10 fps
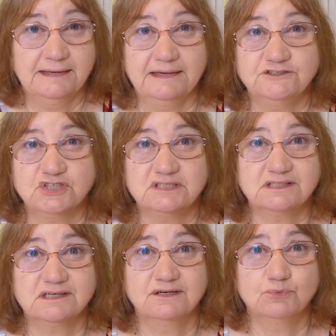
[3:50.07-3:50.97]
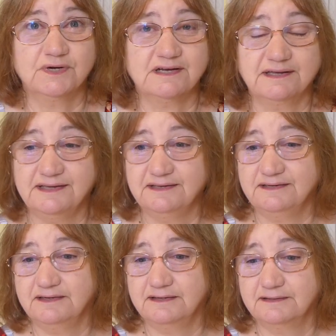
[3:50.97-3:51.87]
And just work on
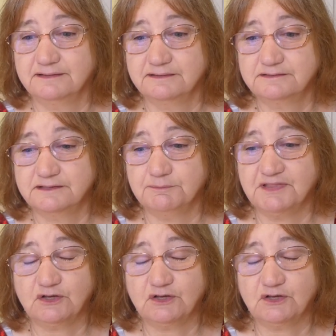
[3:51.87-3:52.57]
getting some